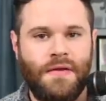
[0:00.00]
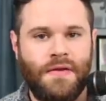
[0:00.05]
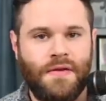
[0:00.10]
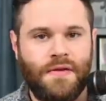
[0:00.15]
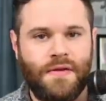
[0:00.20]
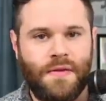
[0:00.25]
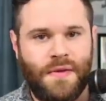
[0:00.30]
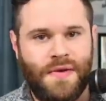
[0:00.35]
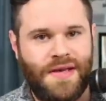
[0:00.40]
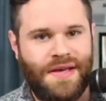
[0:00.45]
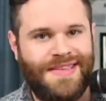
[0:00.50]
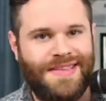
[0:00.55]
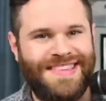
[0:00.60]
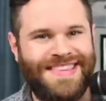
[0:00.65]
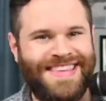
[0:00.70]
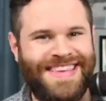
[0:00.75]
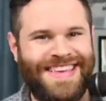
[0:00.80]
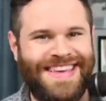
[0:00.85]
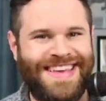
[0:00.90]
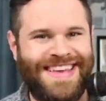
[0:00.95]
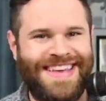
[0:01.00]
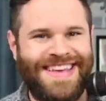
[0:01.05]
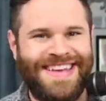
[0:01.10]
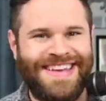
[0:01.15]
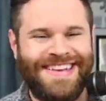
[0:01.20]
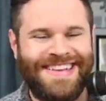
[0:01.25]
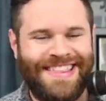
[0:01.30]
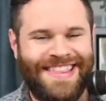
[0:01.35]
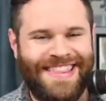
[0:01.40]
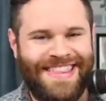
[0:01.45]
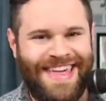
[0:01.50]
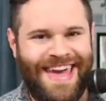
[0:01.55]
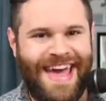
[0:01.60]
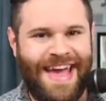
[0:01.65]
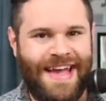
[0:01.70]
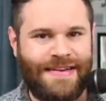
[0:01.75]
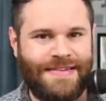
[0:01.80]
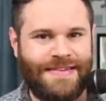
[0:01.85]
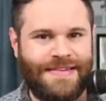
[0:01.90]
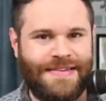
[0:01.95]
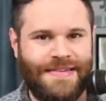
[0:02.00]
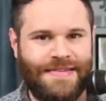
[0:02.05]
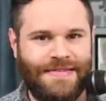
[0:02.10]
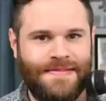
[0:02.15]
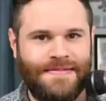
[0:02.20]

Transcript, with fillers: So is he that?